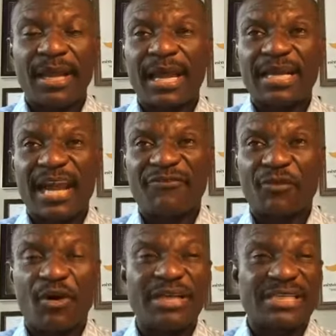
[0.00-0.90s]
and
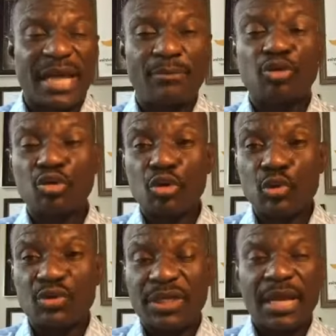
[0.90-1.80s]
therefore it's come to
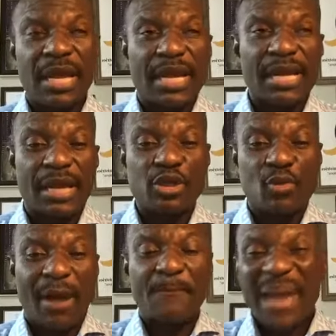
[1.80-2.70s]
roost, and that
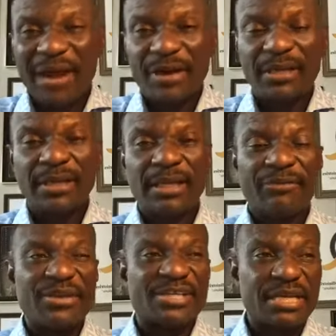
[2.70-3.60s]
you are bearing
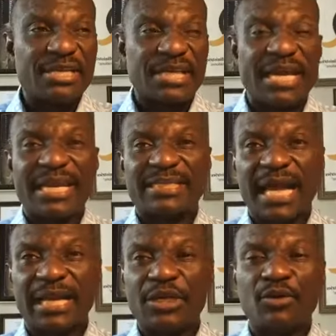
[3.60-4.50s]
these things, and they're
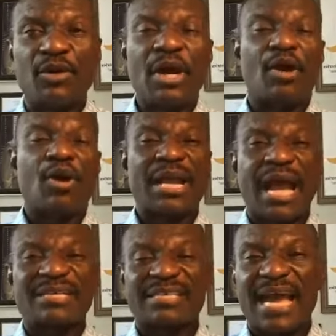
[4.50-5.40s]
telling you, oh,
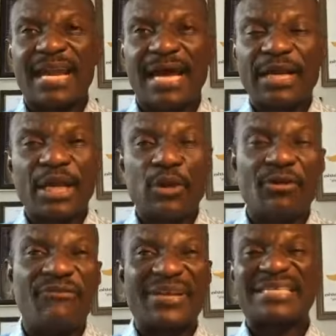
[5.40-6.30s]
God said he
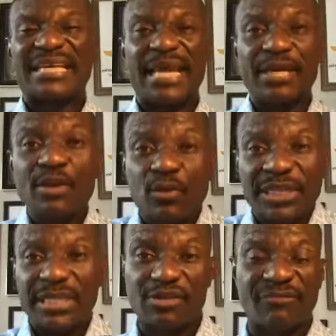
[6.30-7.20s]
will visit the
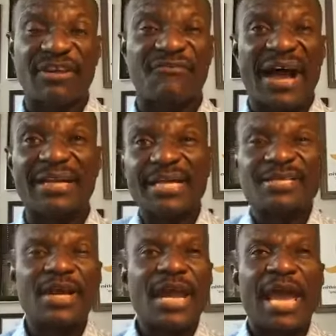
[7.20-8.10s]
iniquities of the
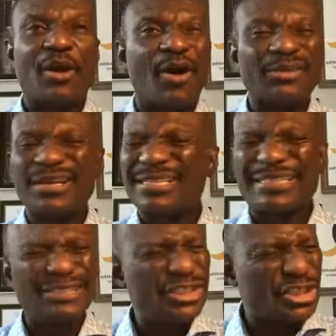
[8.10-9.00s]
fathers, and all this
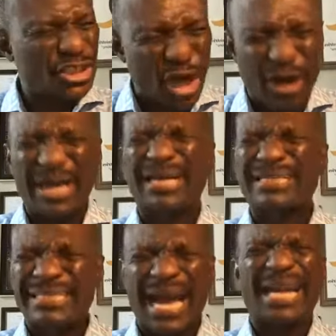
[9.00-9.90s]
junk
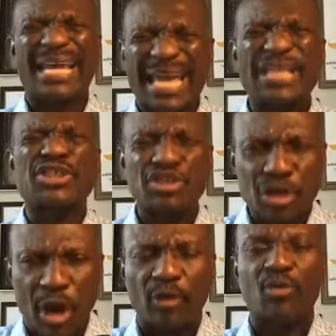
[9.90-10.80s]
that is
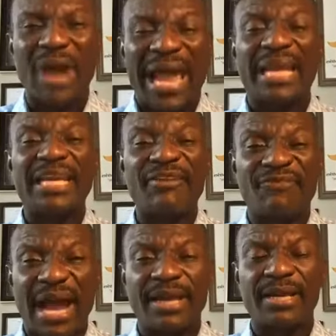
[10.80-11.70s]
not rightly
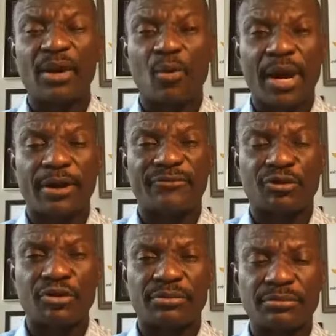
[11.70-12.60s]
dividing the word of
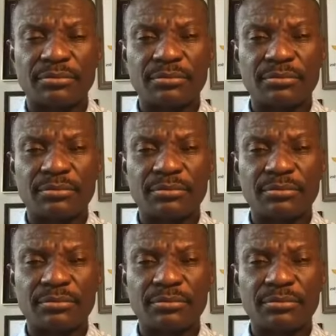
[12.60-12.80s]
truth.